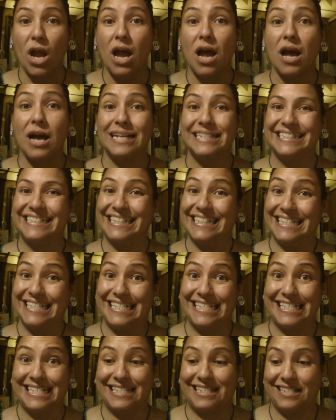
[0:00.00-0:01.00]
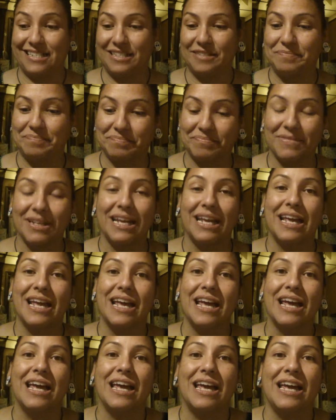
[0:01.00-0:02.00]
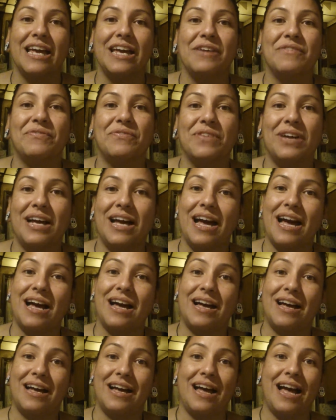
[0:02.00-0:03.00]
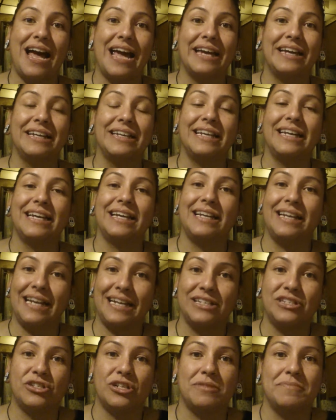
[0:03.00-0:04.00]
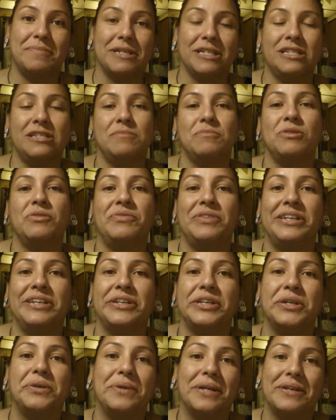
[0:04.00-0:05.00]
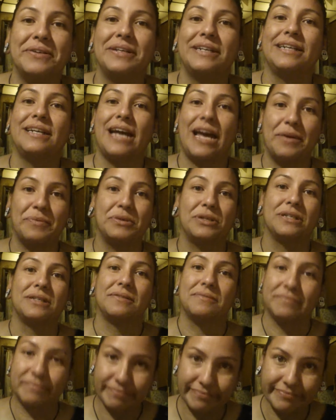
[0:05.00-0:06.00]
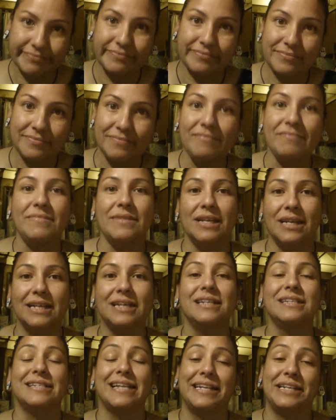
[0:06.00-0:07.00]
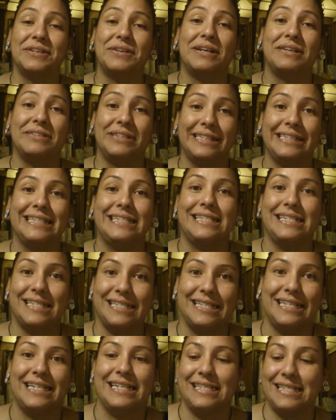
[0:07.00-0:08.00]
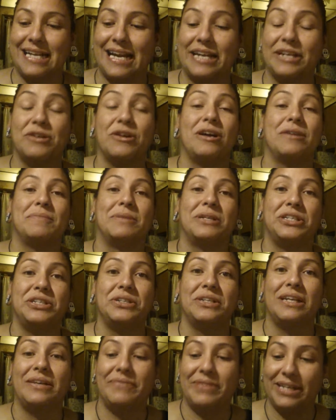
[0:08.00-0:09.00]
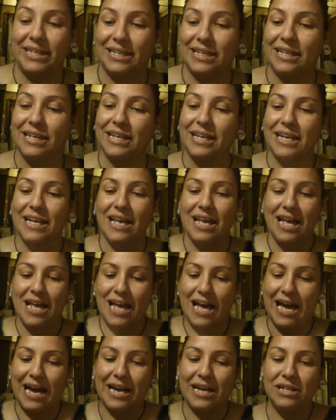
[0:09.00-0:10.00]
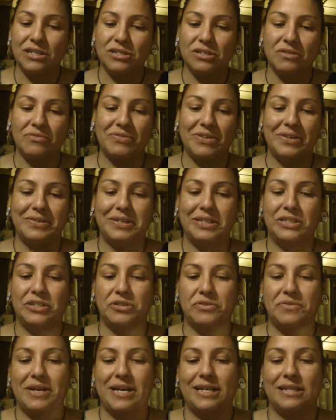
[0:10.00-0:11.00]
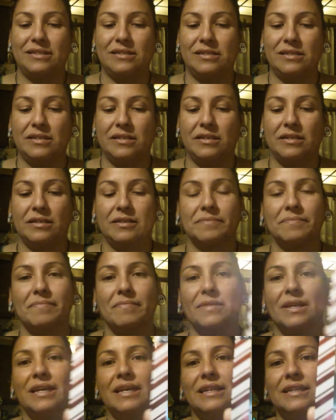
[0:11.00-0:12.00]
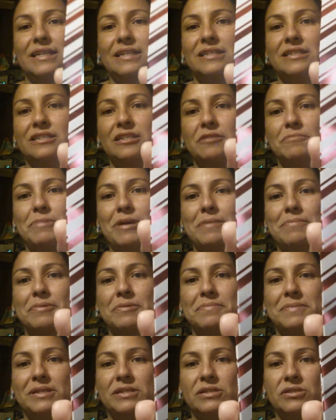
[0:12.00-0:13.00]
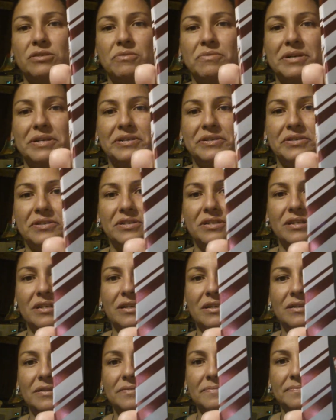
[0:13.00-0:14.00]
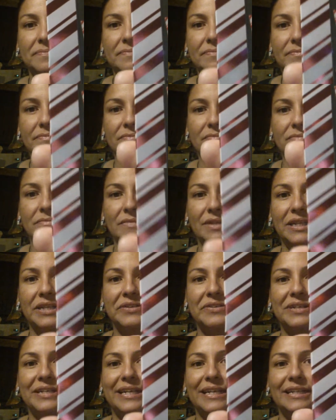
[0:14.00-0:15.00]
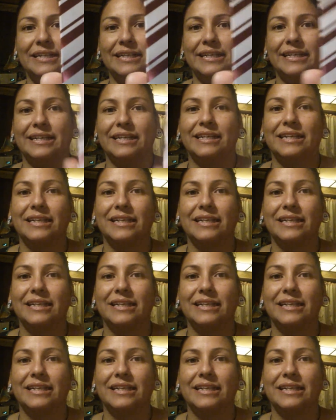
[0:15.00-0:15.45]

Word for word: Ah, delicious. If uh, I could get a Starbucks to move near you, Erin, I would. Because I know how delicious it is and I know how much you love it. I also found at Joann's these little peppermint squares. Ghirardelli.